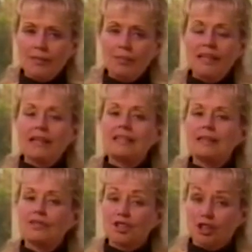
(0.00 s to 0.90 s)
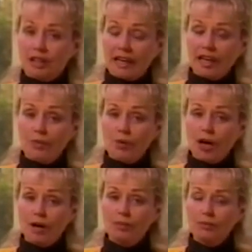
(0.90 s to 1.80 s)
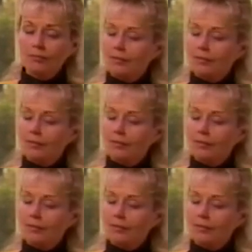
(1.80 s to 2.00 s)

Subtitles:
because of a genetic problem?